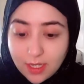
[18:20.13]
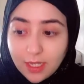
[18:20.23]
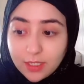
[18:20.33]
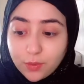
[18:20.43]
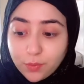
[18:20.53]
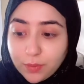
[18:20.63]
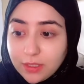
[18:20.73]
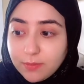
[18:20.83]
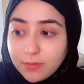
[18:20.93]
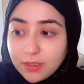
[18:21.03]
a
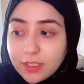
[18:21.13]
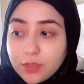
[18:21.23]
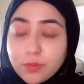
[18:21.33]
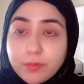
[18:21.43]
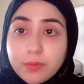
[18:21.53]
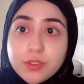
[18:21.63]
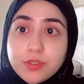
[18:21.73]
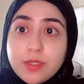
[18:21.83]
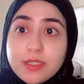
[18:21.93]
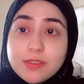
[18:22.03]
cream like a normal
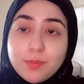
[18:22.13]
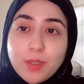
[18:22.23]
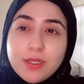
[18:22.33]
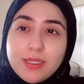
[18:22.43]
moisturizer but